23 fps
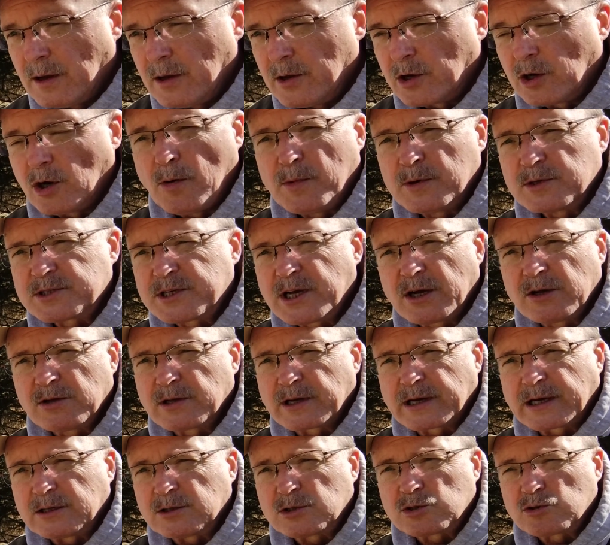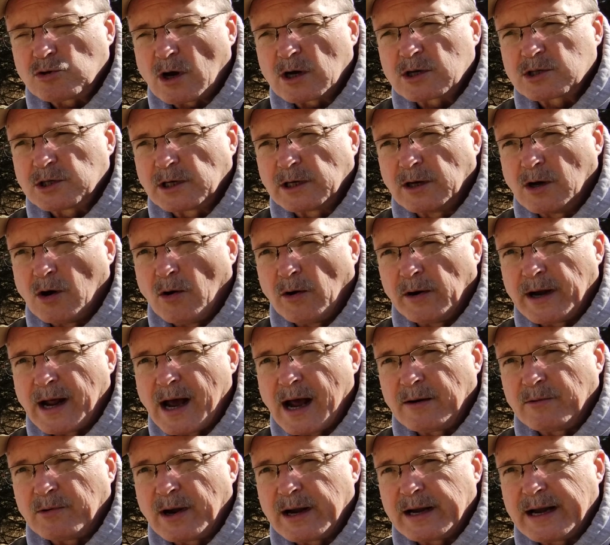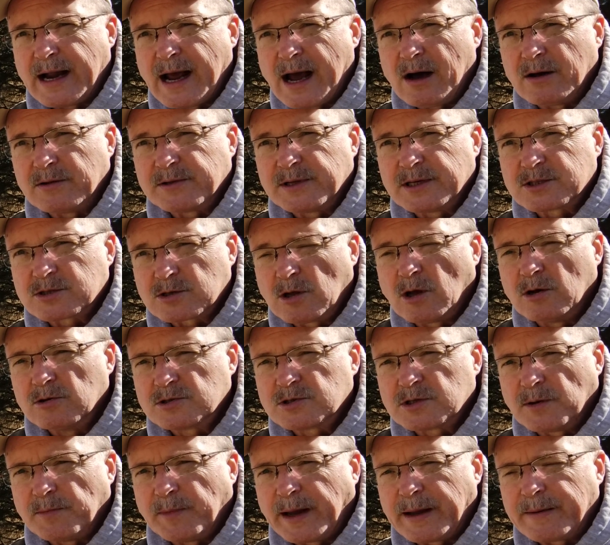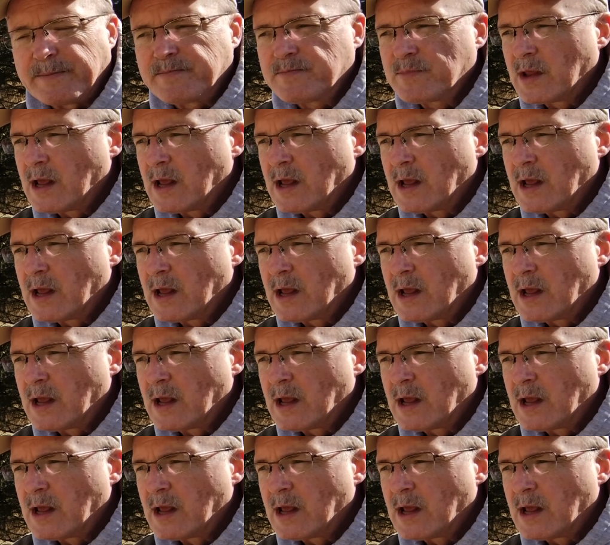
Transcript: can almost hear the construction going on right now, this close to me.